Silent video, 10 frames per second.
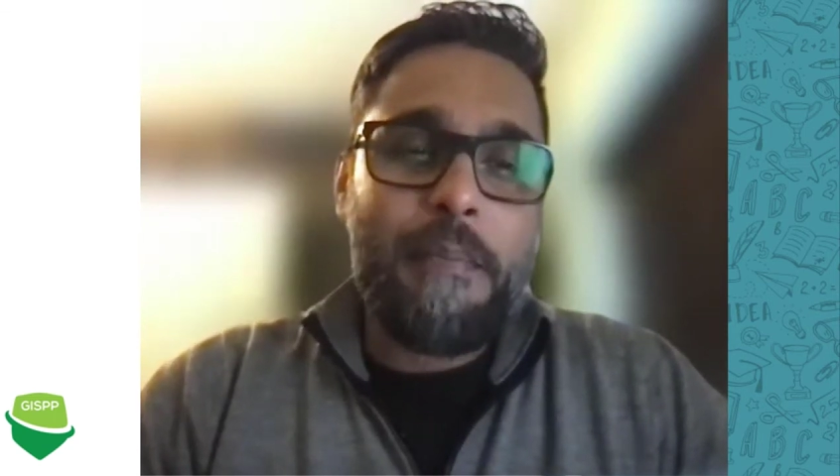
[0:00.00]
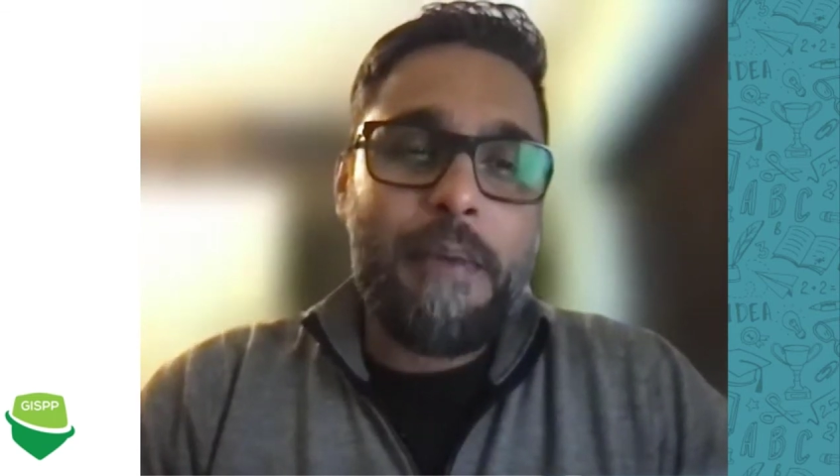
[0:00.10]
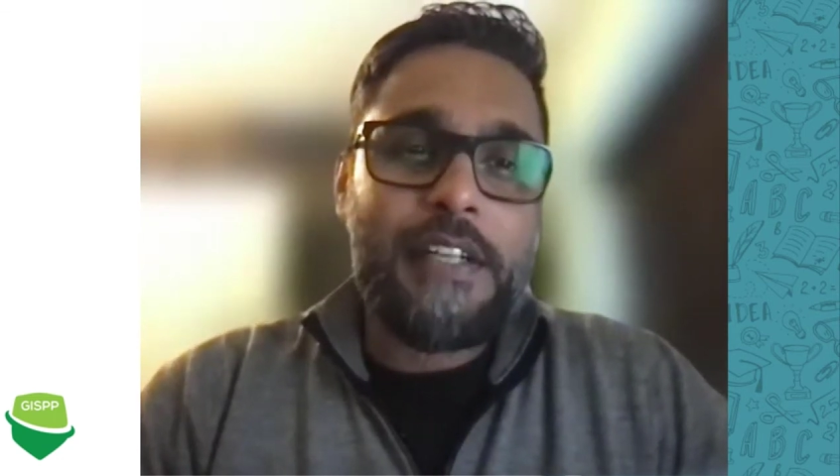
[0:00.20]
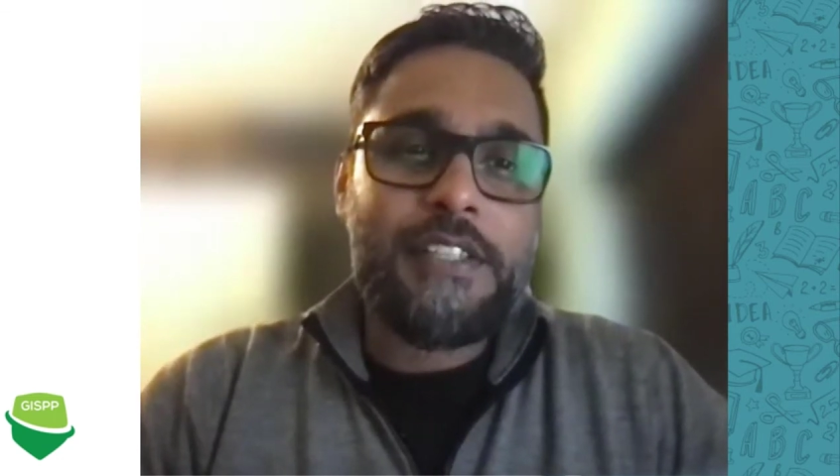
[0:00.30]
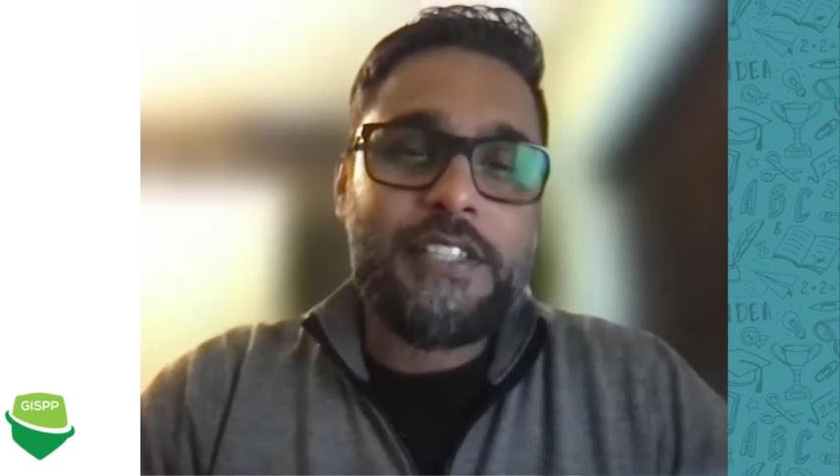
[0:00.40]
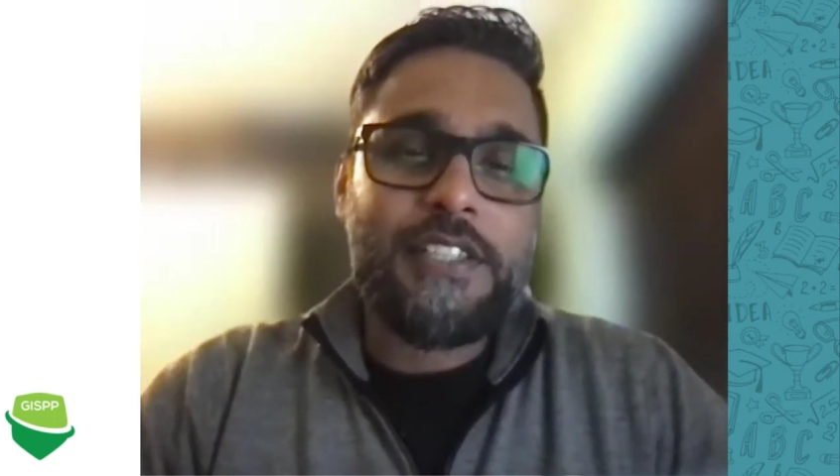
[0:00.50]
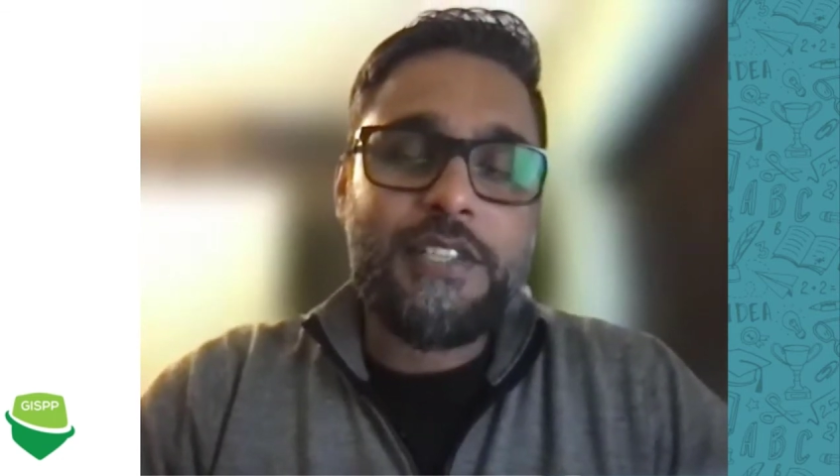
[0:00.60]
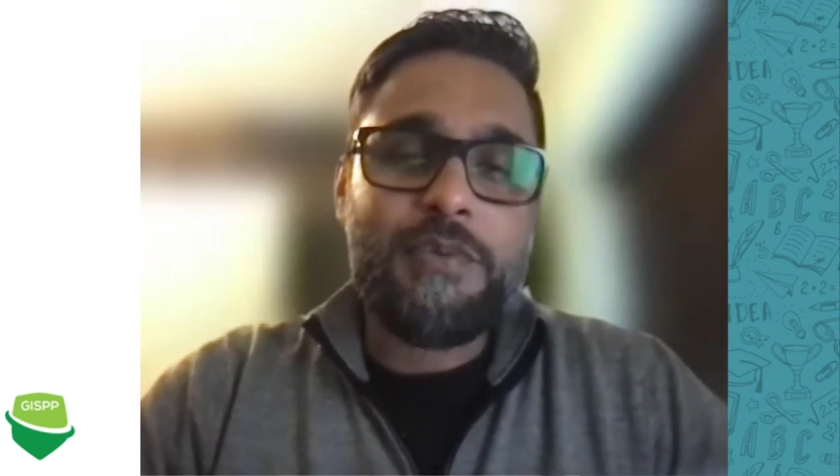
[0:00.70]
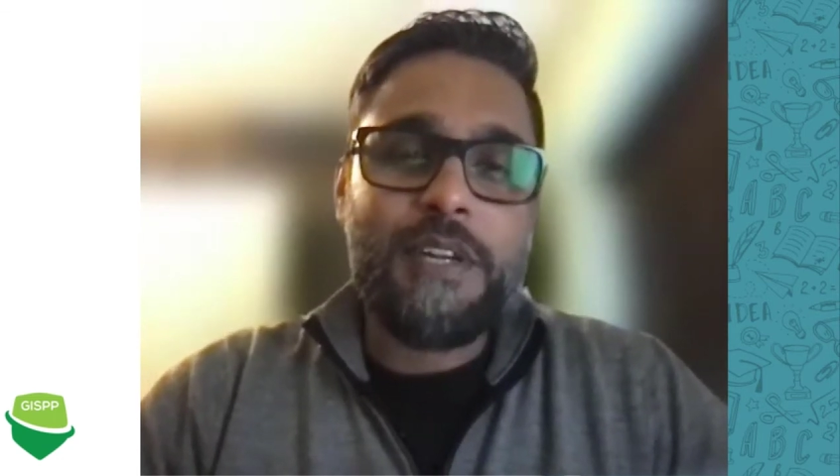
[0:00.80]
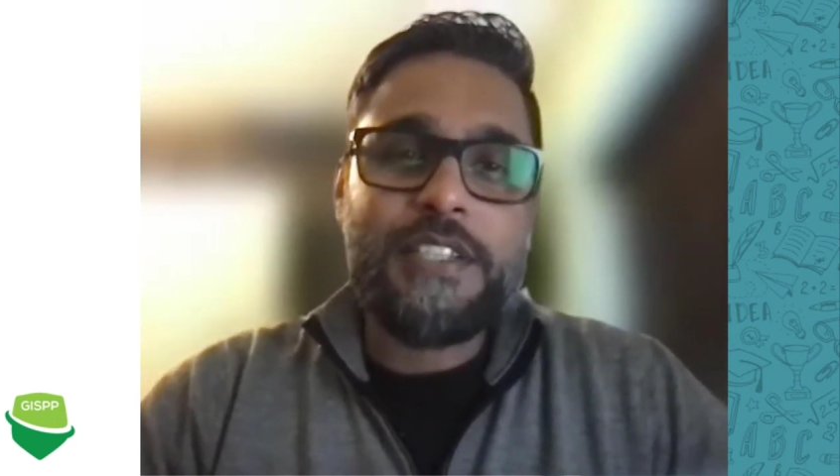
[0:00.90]
managers
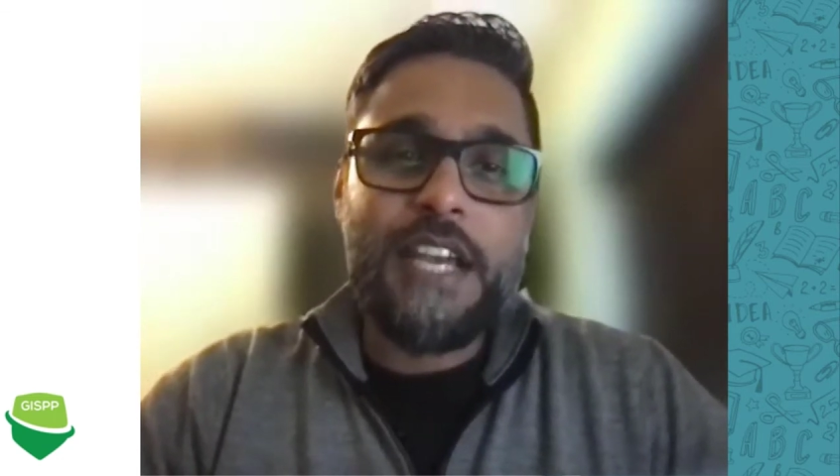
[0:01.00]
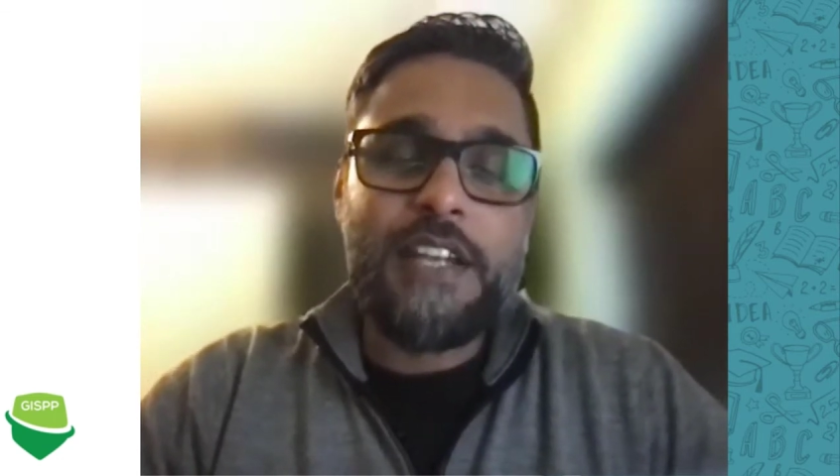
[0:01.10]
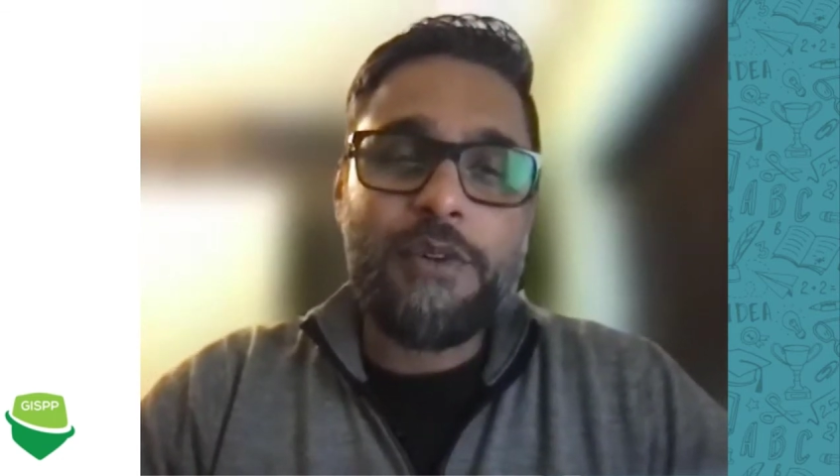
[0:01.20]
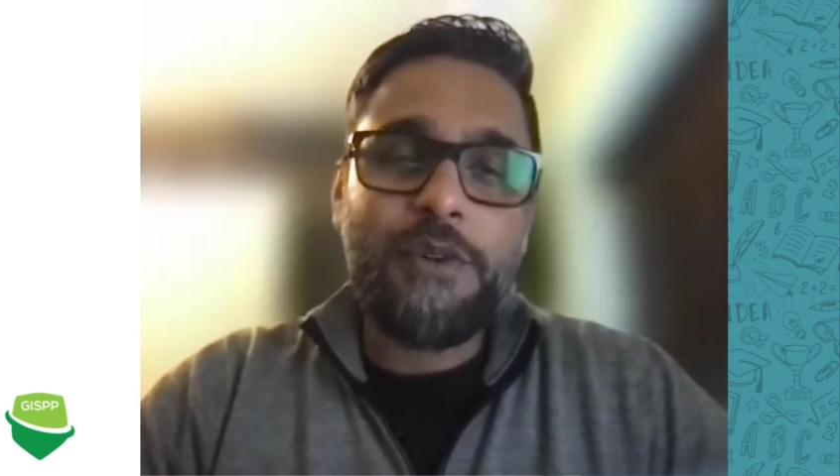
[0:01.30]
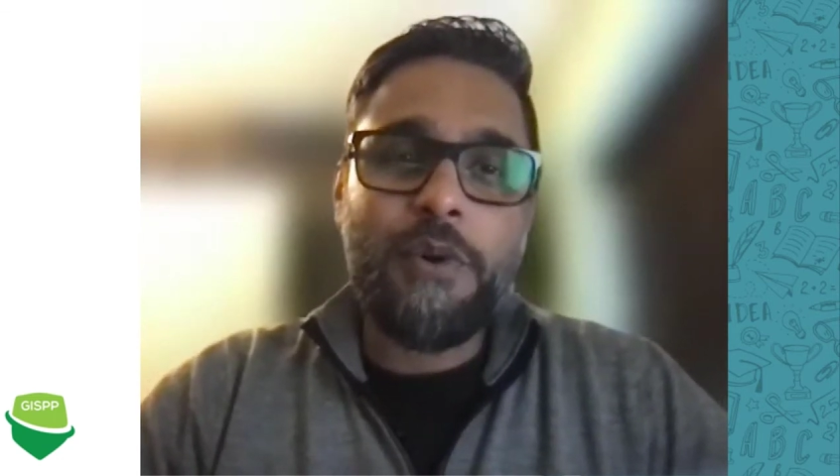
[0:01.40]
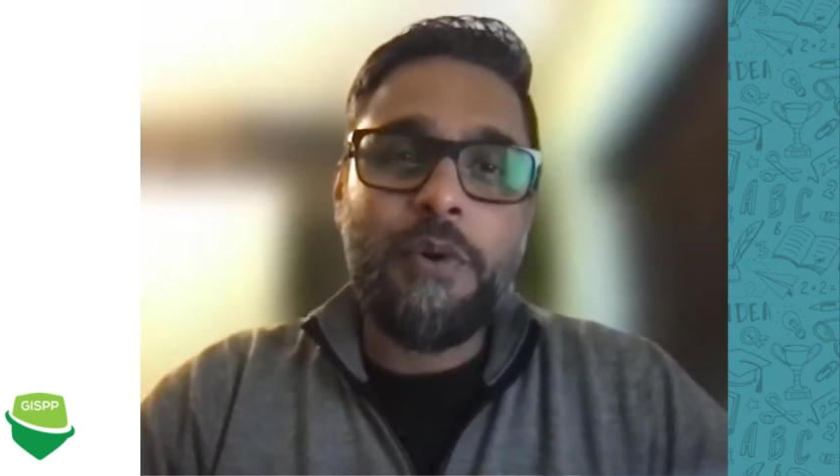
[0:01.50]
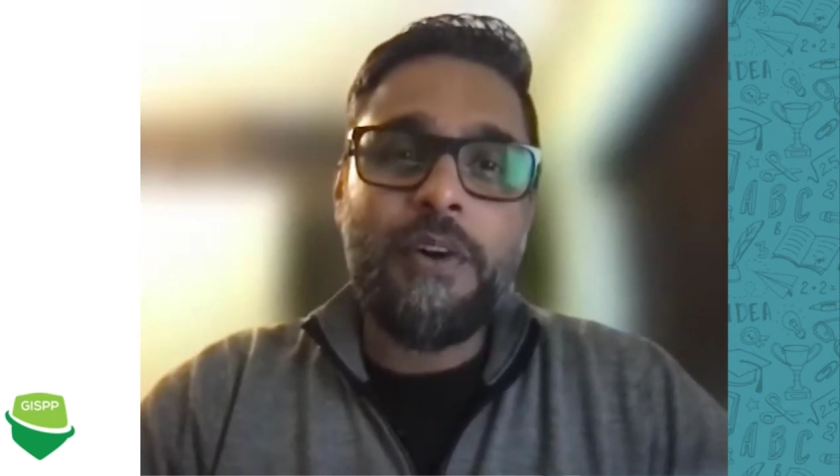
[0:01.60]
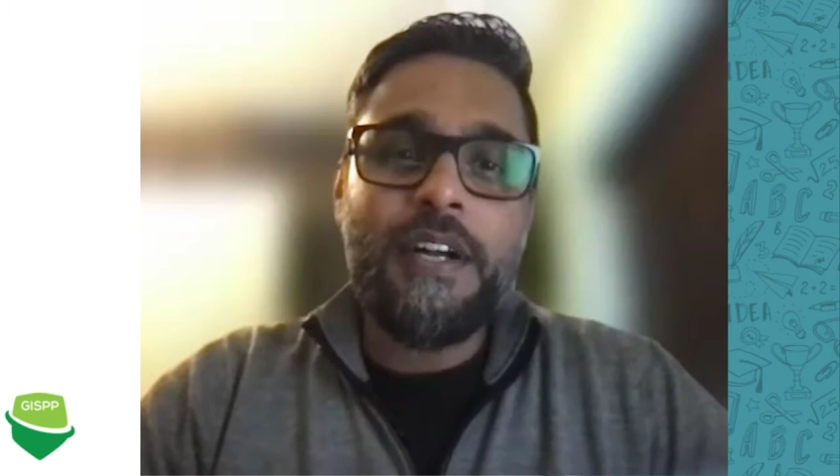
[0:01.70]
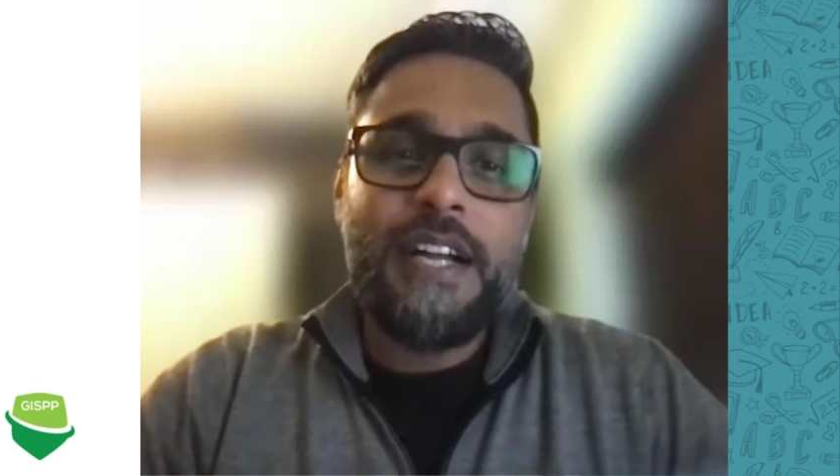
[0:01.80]
as well as technical